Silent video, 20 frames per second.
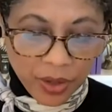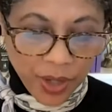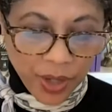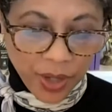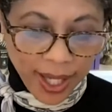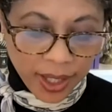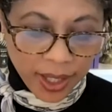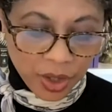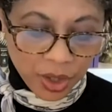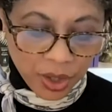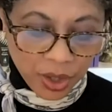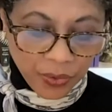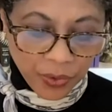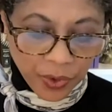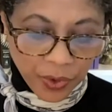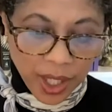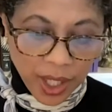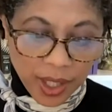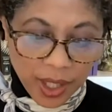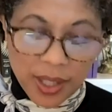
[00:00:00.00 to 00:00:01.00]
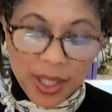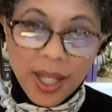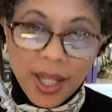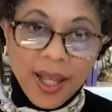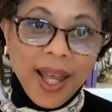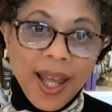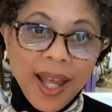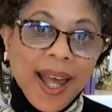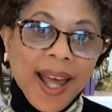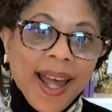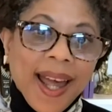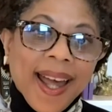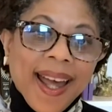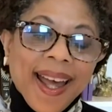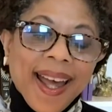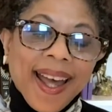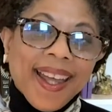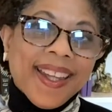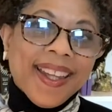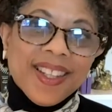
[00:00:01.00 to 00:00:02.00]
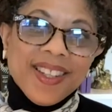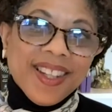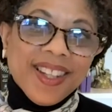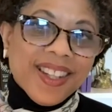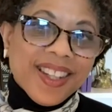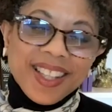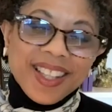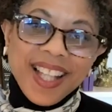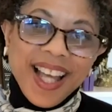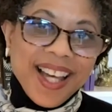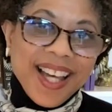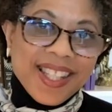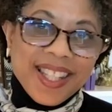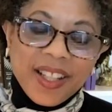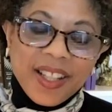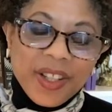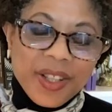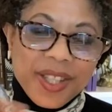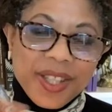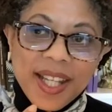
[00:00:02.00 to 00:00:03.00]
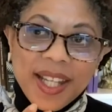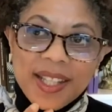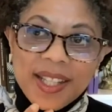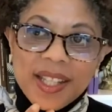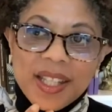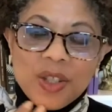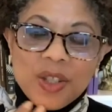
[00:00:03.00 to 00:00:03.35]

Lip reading: strategy for us. And the last thing I'll say is,